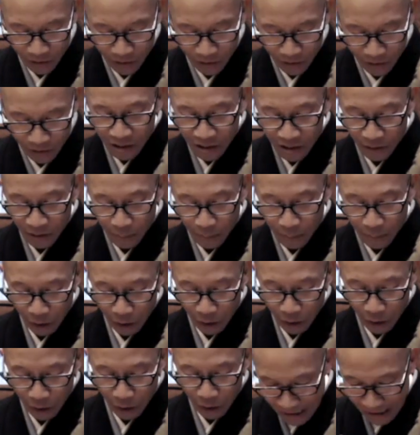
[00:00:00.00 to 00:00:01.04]
for both
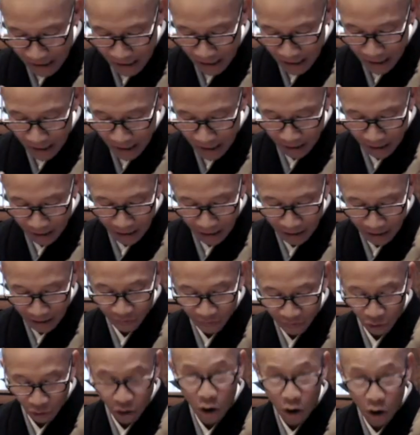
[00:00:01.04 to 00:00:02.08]
the person
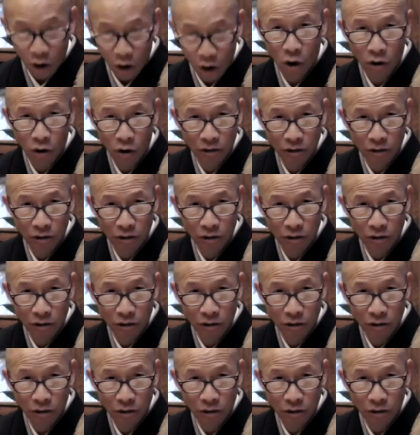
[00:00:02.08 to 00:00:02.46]
sitting